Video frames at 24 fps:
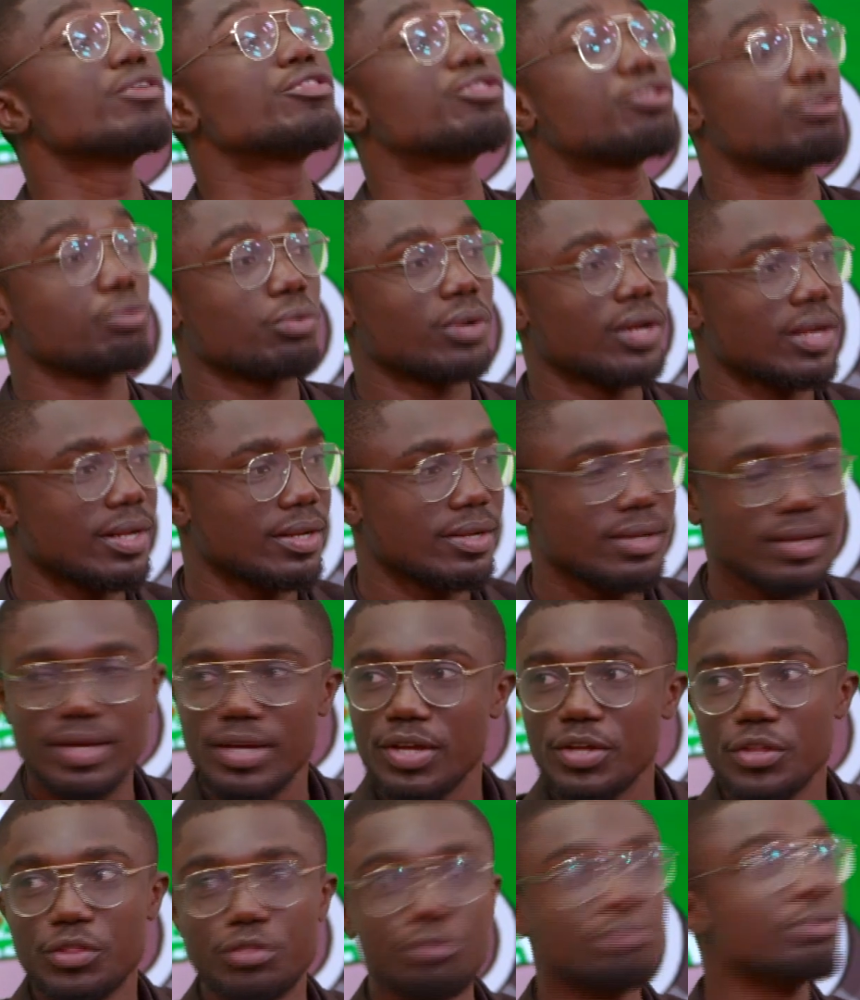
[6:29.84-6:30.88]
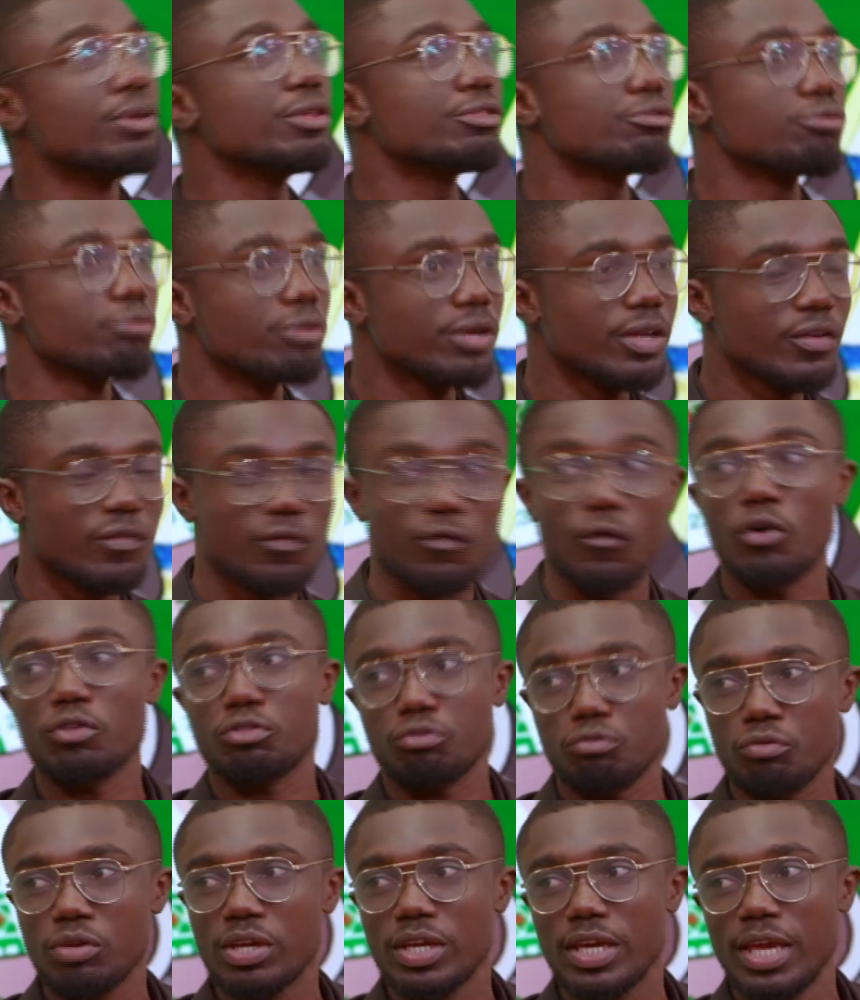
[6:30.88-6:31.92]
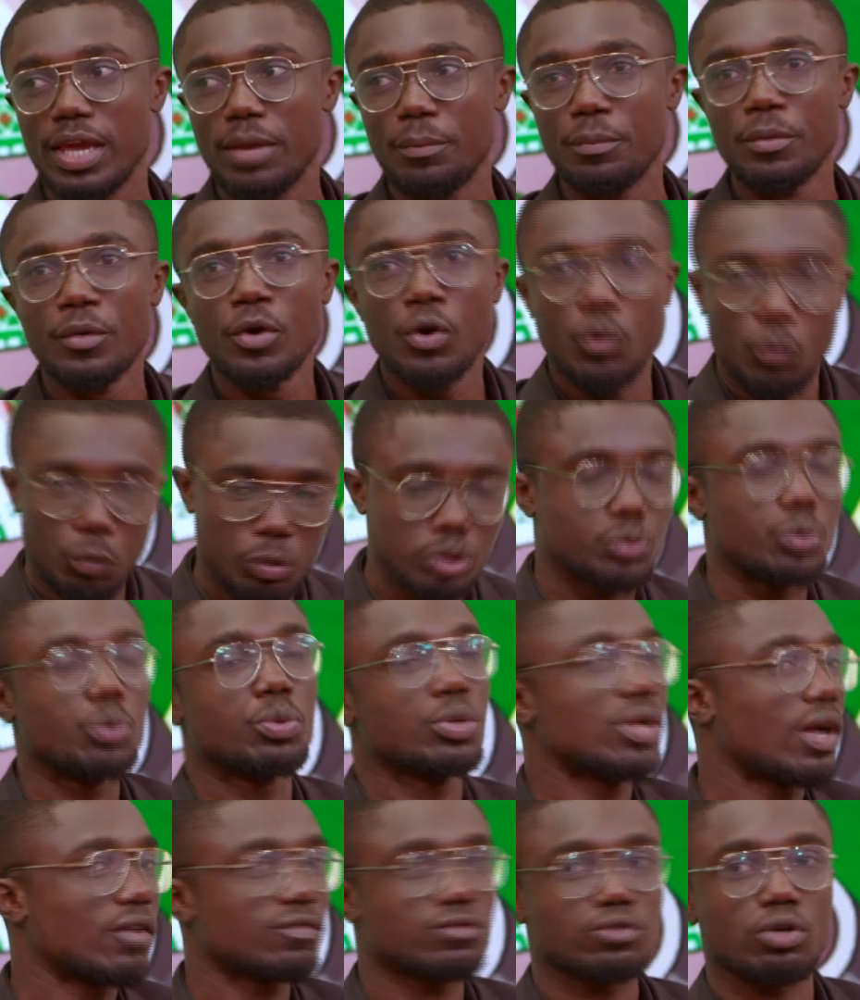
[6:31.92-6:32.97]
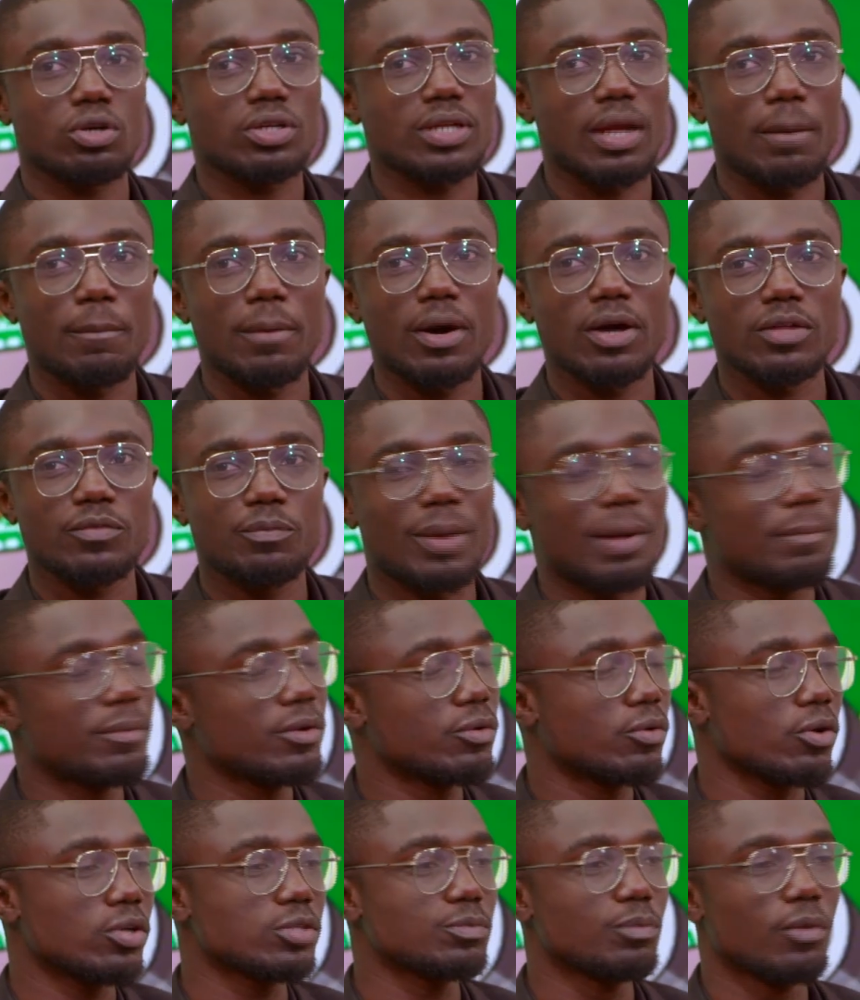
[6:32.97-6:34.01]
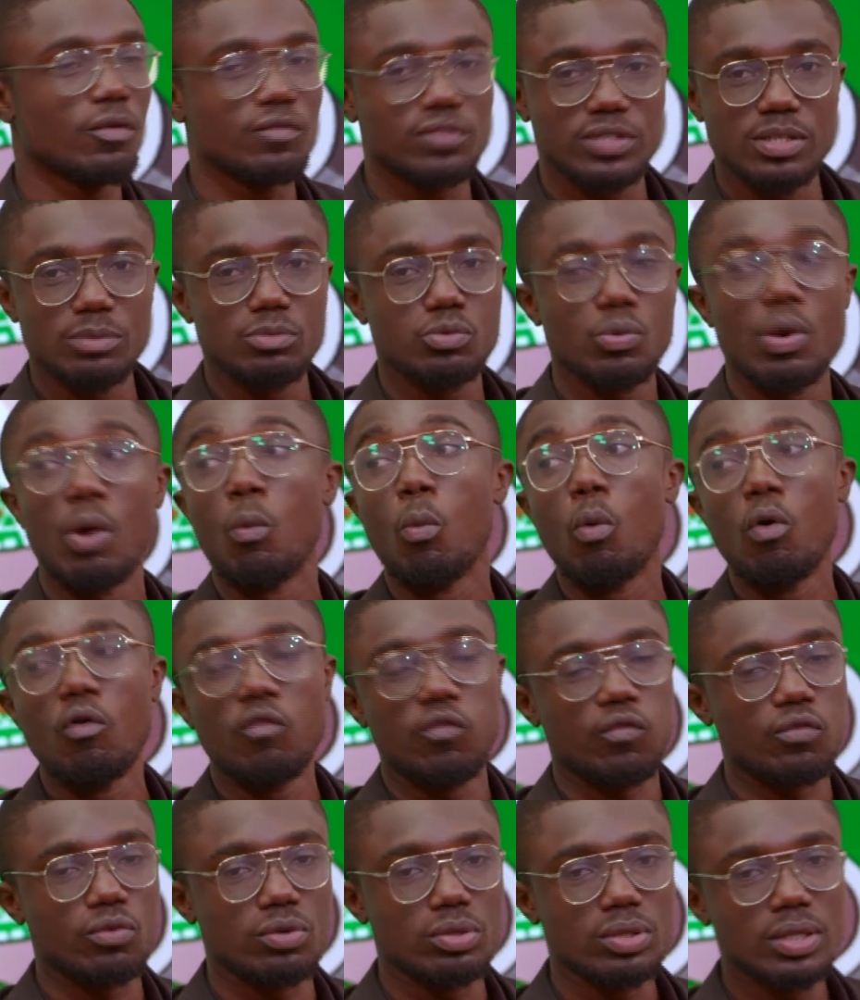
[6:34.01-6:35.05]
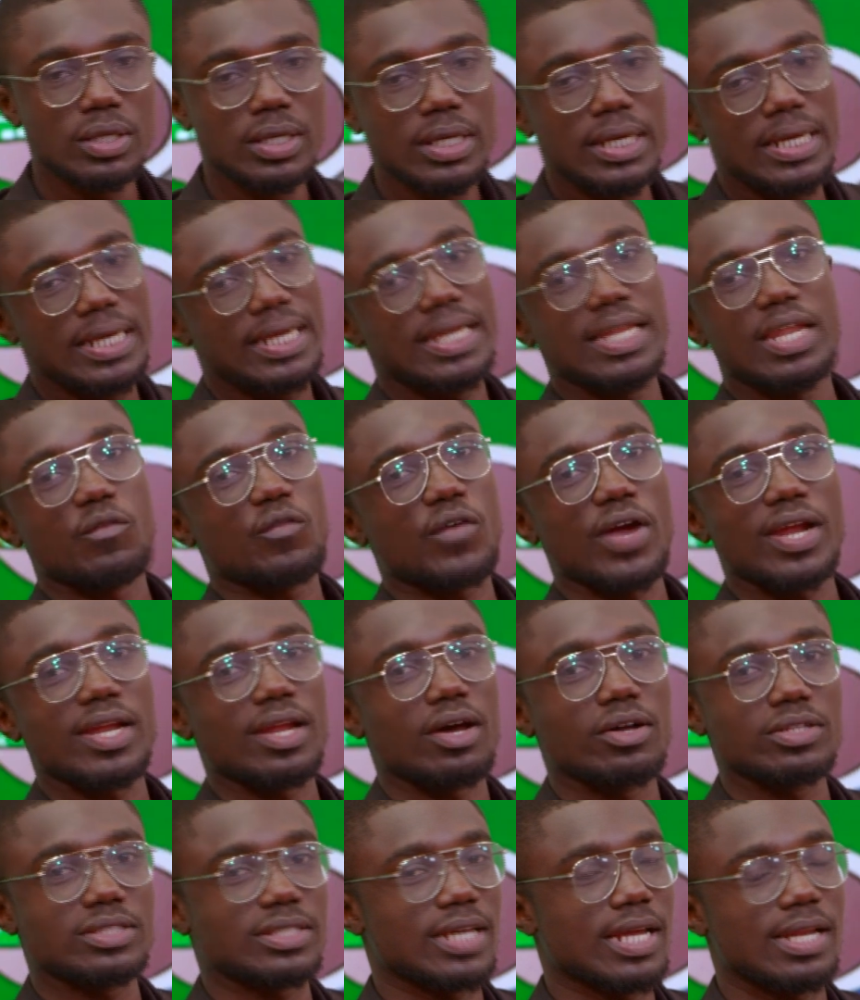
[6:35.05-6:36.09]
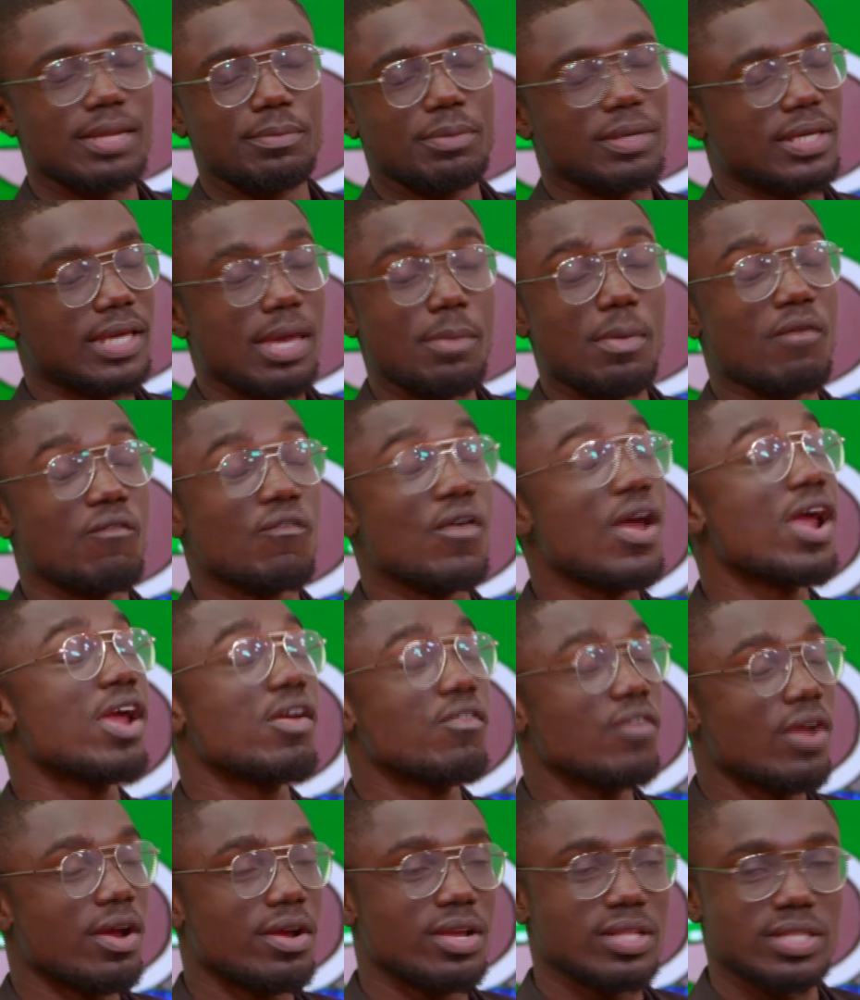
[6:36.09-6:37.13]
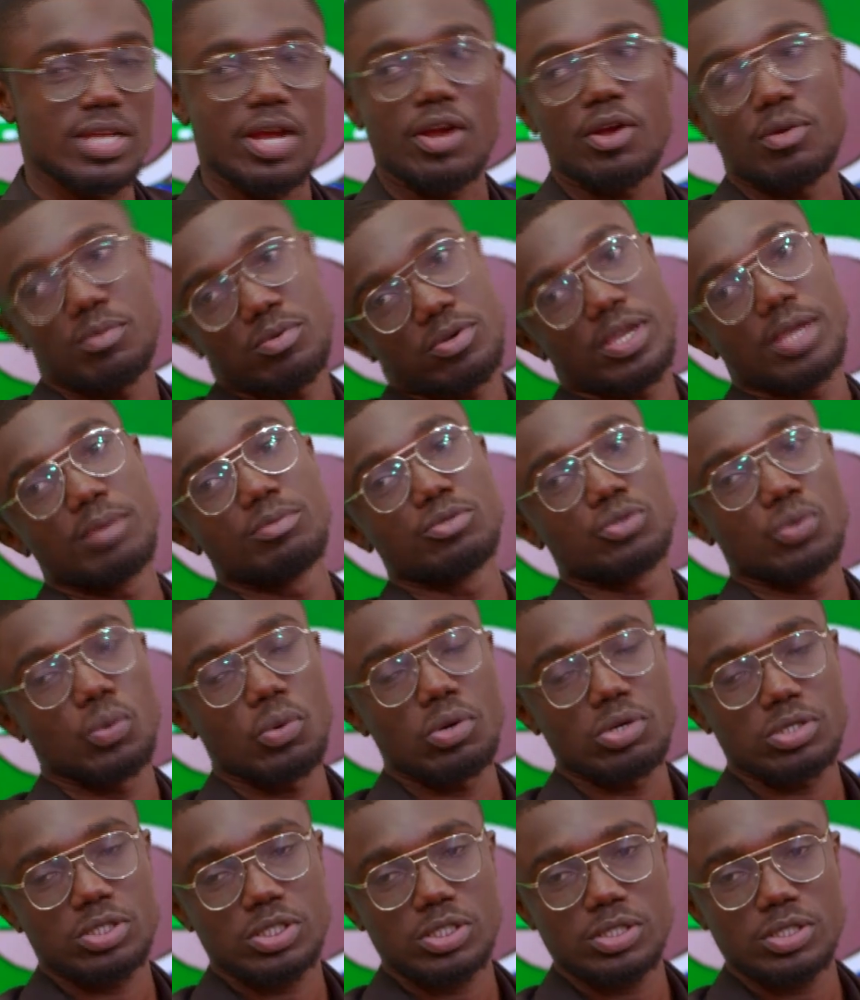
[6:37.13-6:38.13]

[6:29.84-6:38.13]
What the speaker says: thrilling 3-3, 4-3 game, which we would have talked about. But because both teams were woeful in the final third, it became a very, very terrible game to watch.